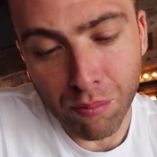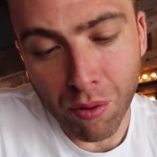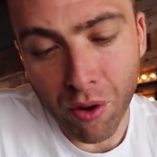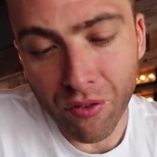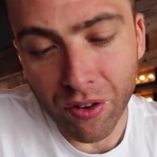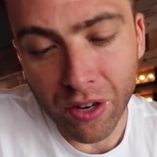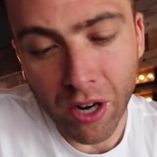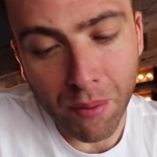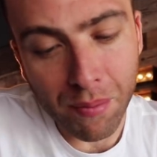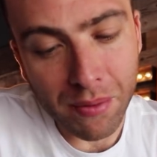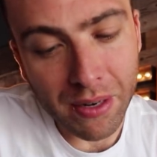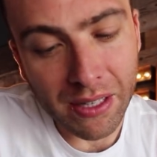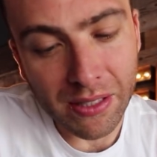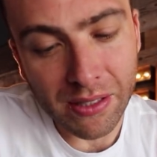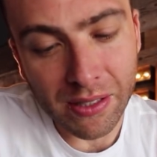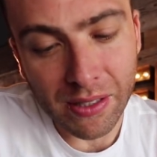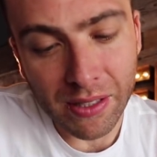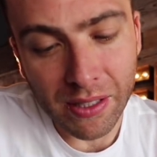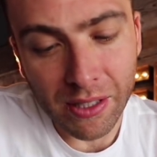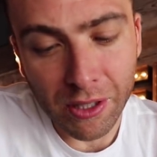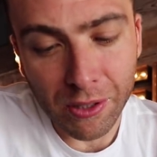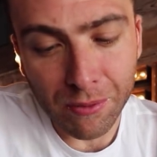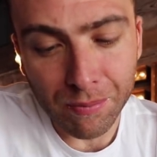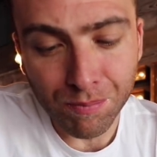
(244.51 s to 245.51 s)
Perfect combination
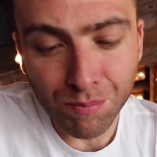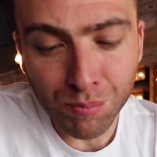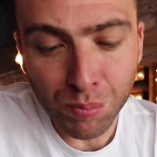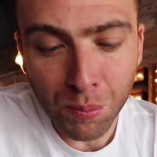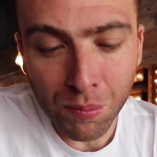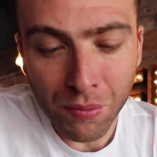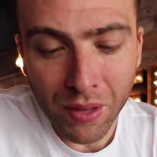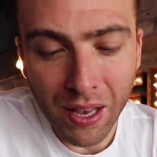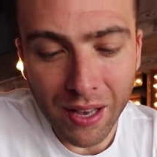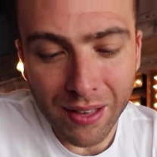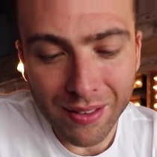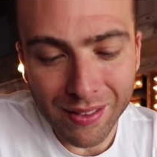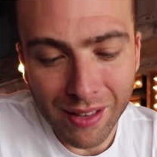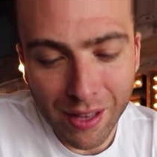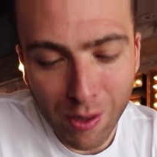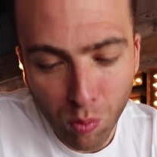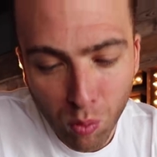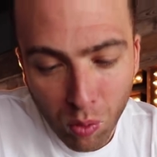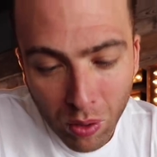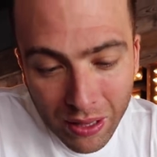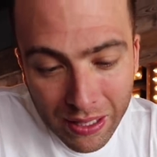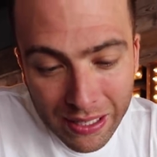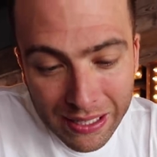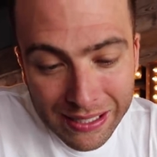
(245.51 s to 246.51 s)
here. It
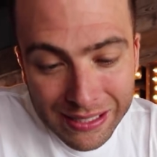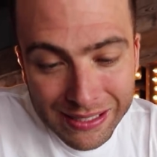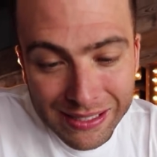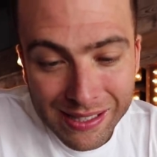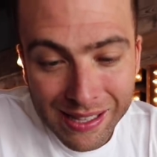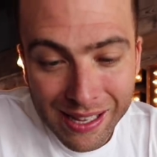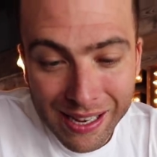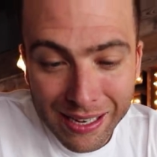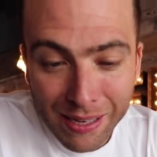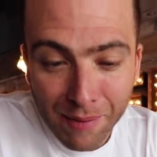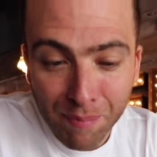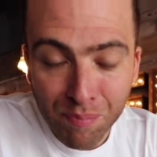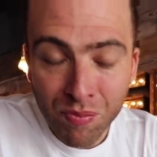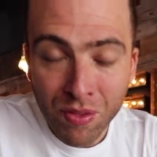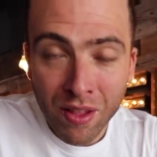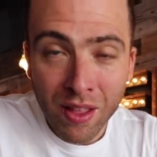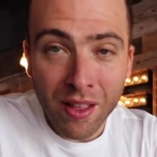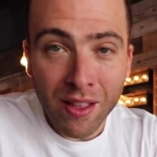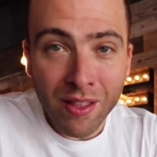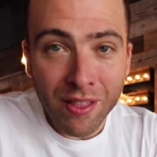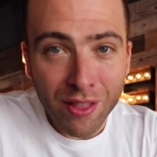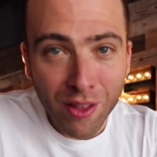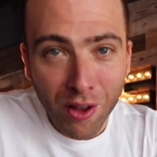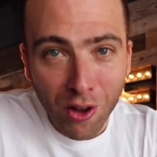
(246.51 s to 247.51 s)
really is like
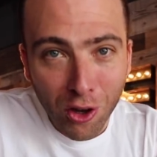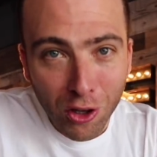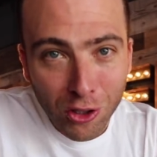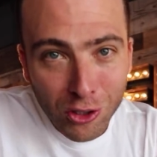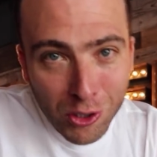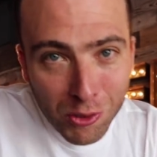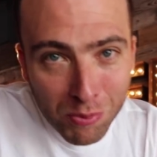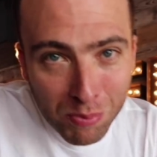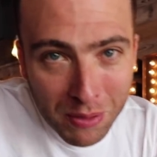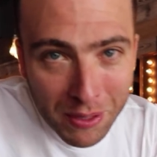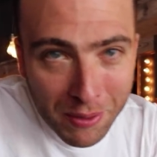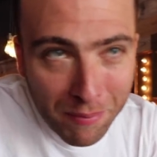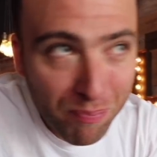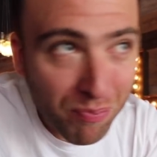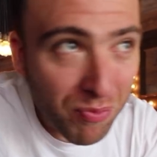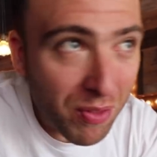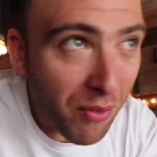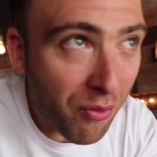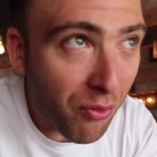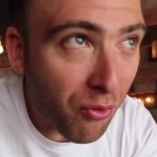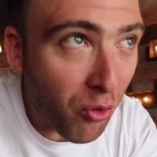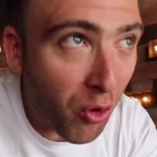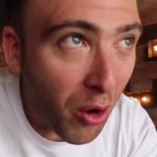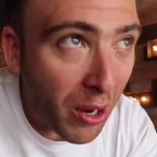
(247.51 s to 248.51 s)
the ultimate
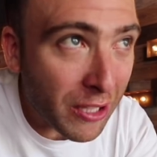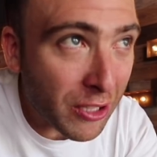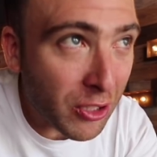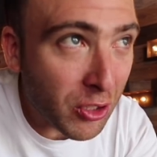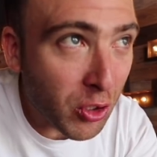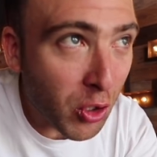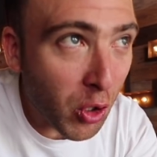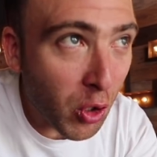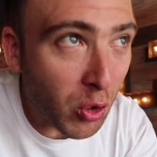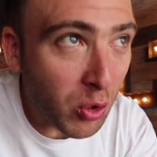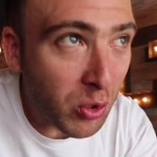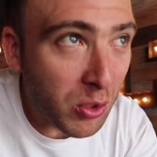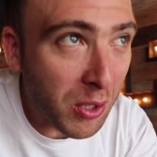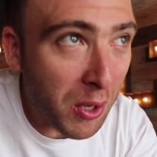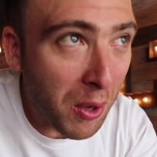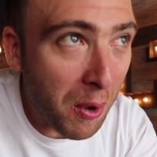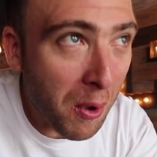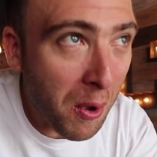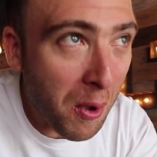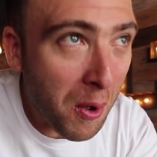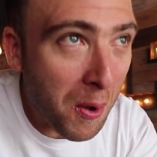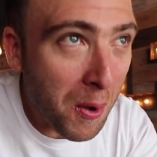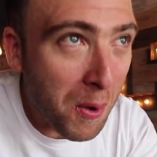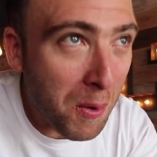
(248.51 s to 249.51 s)
French toast
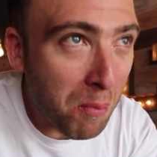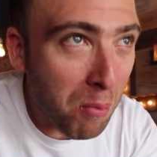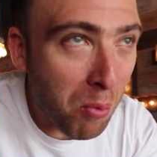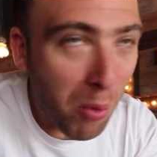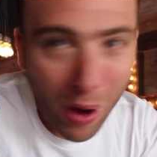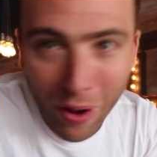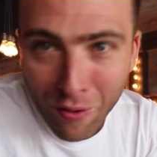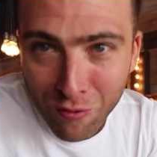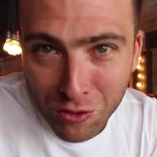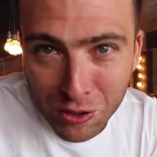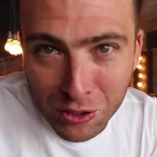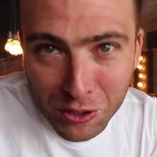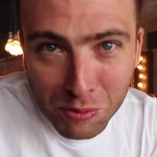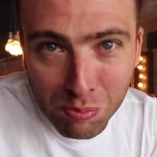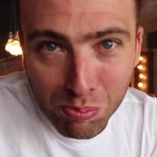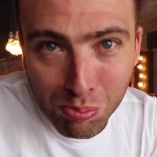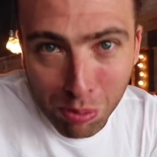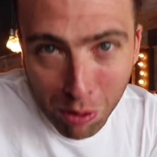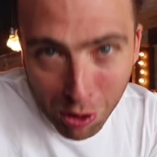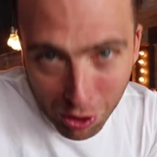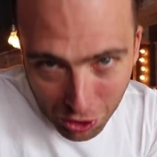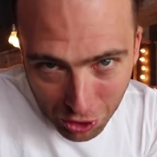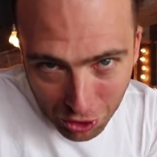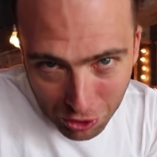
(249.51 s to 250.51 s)
breakfast
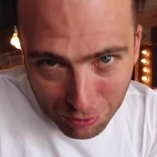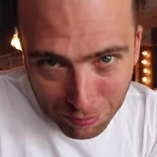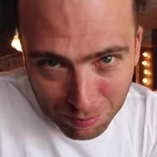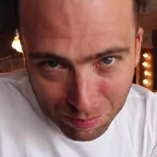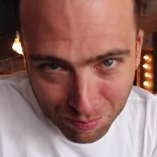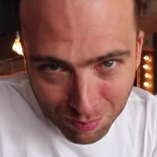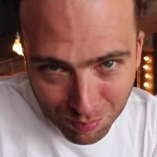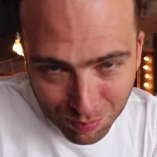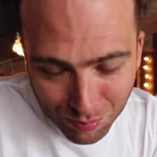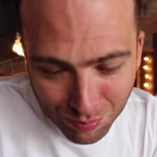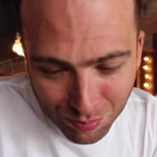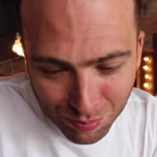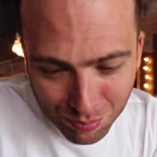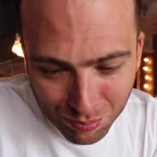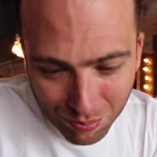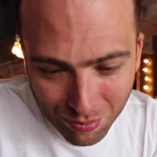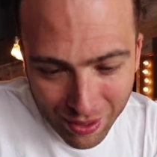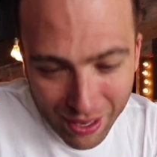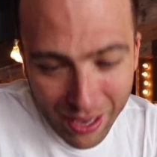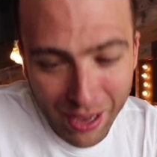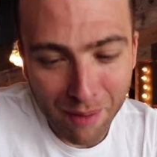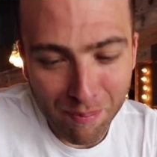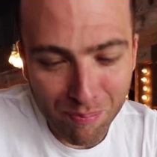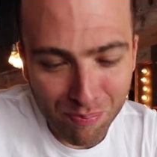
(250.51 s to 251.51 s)
burger.
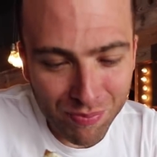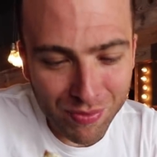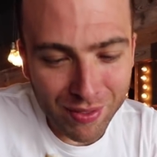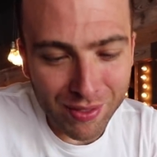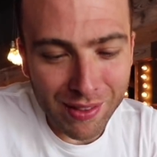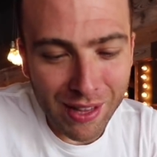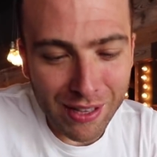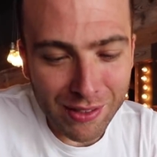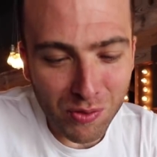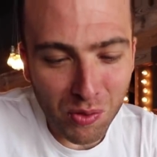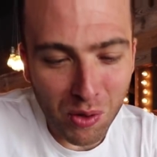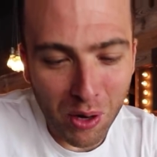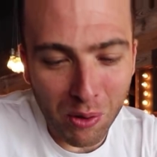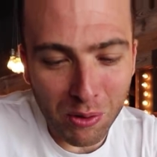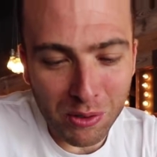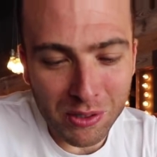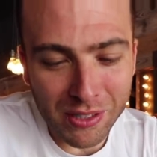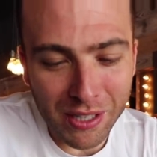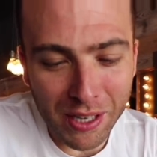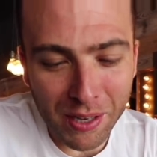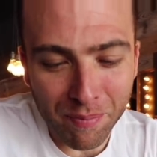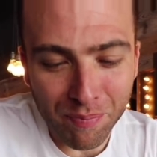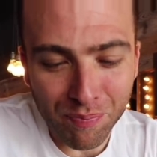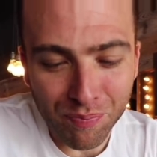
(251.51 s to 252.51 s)
Yeah, that's what I would
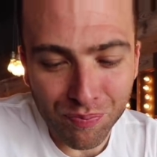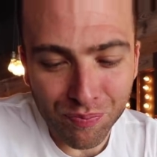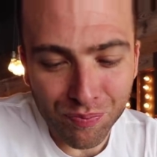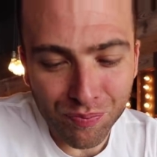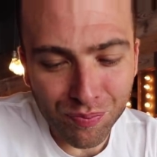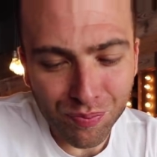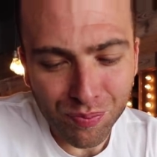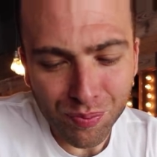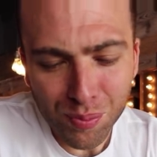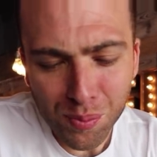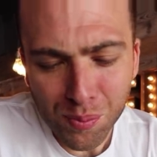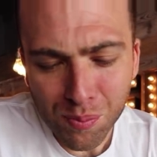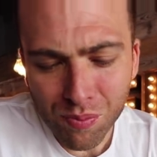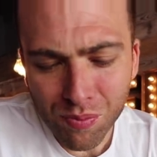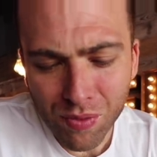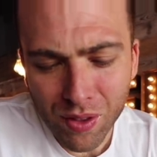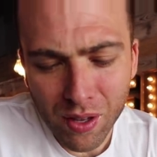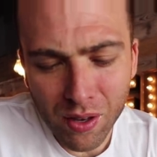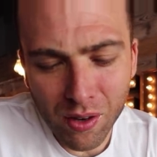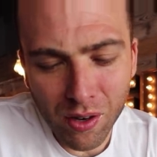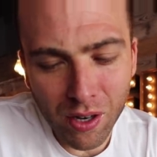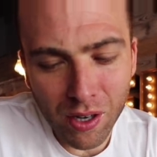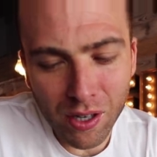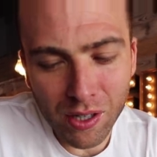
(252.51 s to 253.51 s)
say.
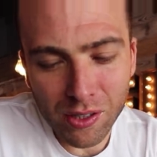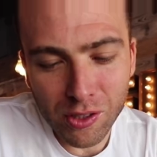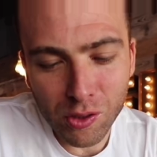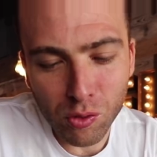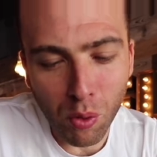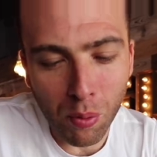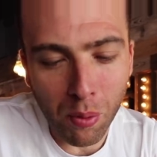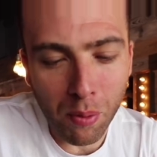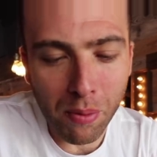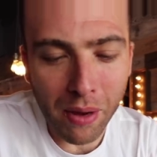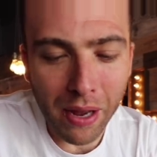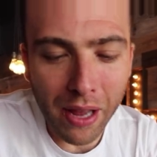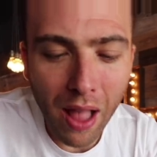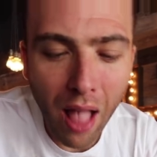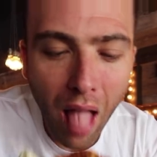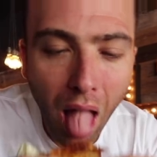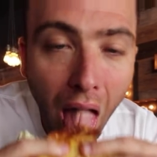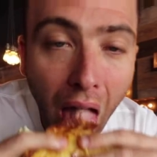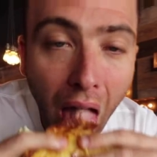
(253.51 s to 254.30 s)
Oh, just one more bite.